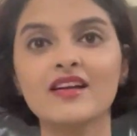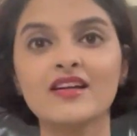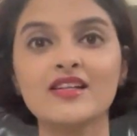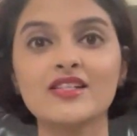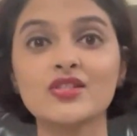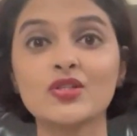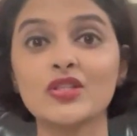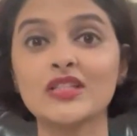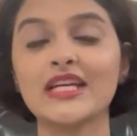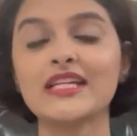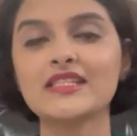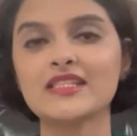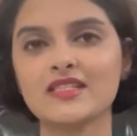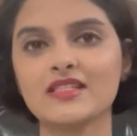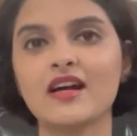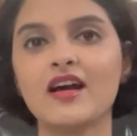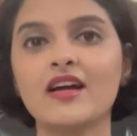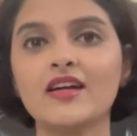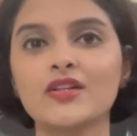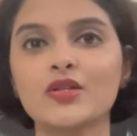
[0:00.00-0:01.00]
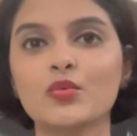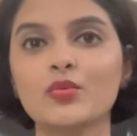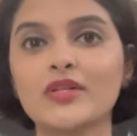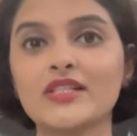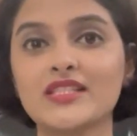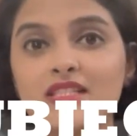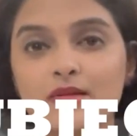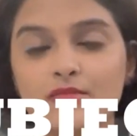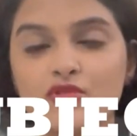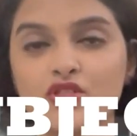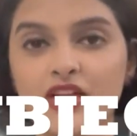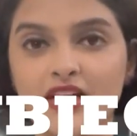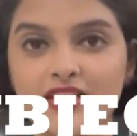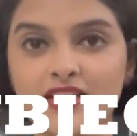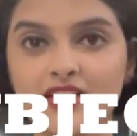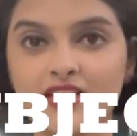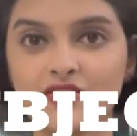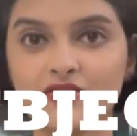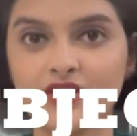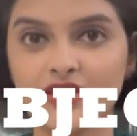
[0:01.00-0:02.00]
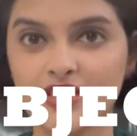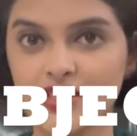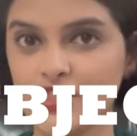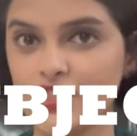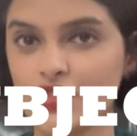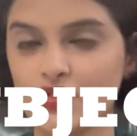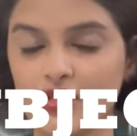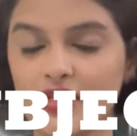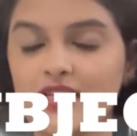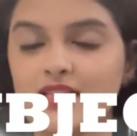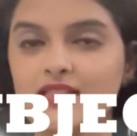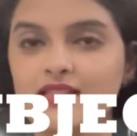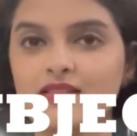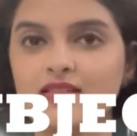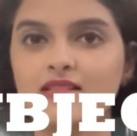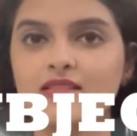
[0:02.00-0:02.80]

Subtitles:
So let's start with subjective distress.